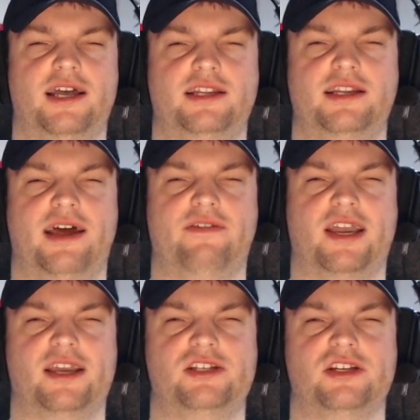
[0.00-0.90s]

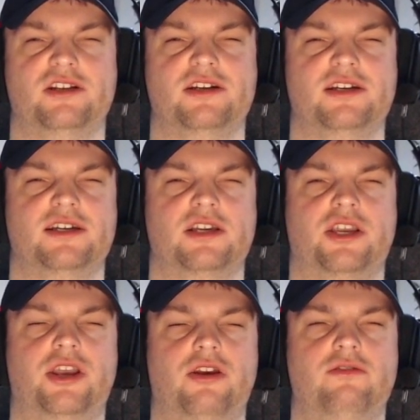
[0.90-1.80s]
navigation,
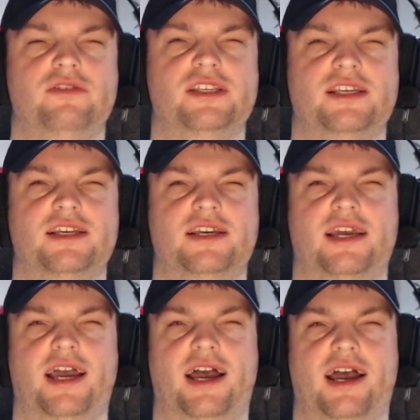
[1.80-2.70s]
cues,
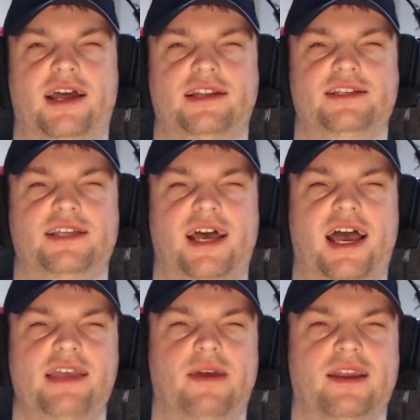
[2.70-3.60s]
and
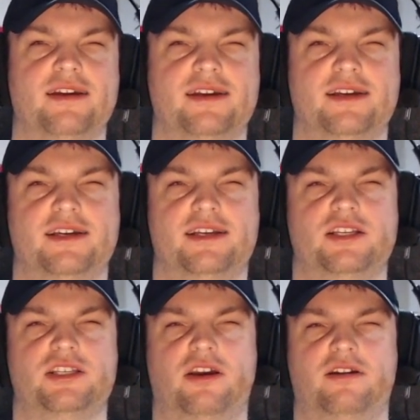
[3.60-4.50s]
aiming.
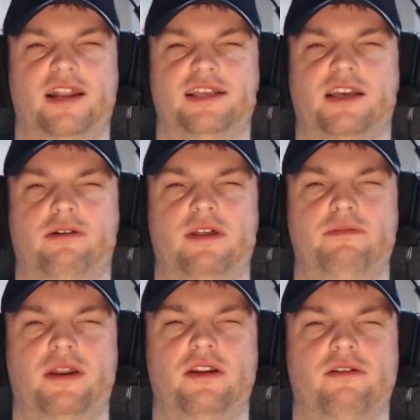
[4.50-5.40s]
So let's go with
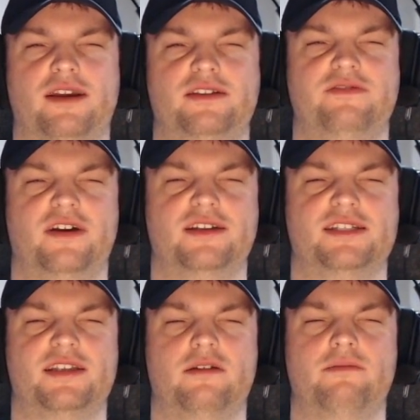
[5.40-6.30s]
menu narration first.
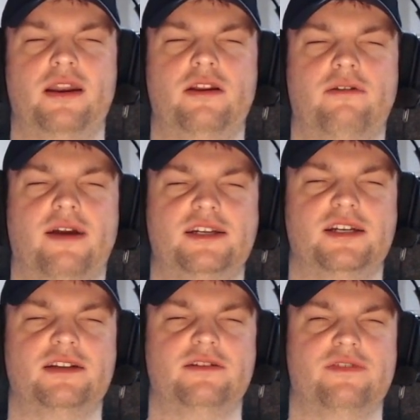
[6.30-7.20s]
So menu
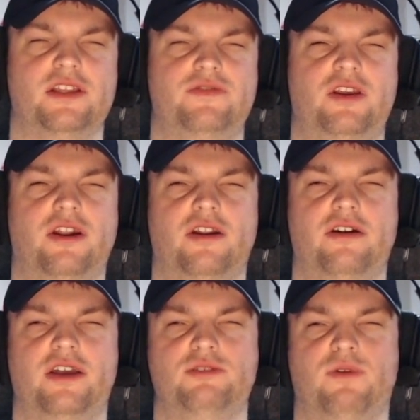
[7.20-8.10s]
narration, for those of you who don't know,
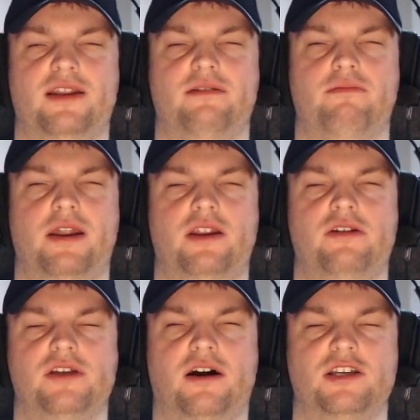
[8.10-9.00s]
is when
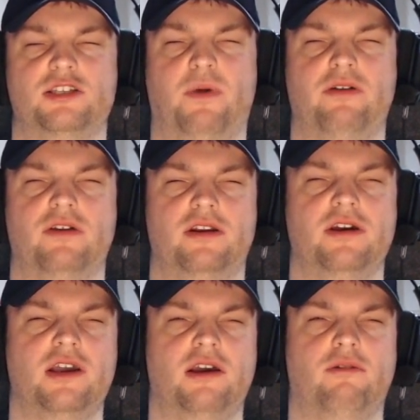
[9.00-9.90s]
menus are spoken,
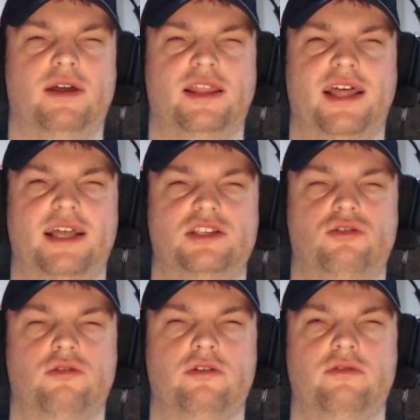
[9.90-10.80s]
whether that's
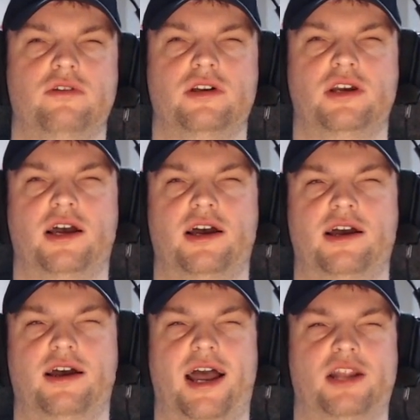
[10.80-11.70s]
through
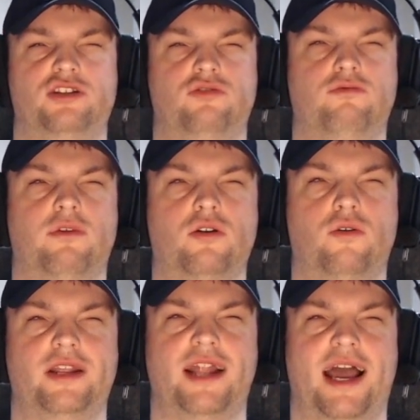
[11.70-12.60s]
actual
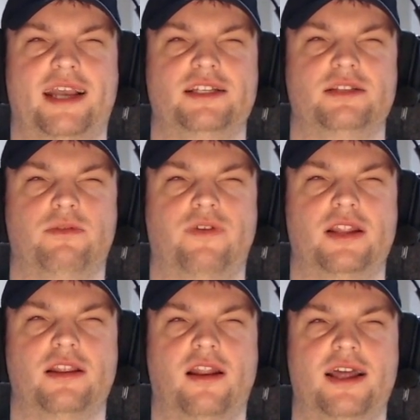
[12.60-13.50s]
recorded actors
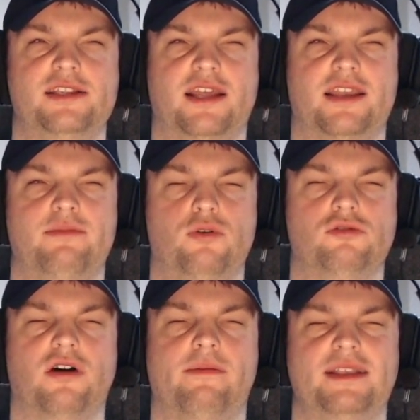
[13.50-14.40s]
providing the lines like in
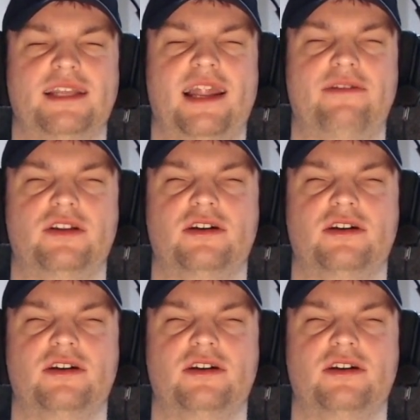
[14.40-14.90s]
Mortal Kombat 11,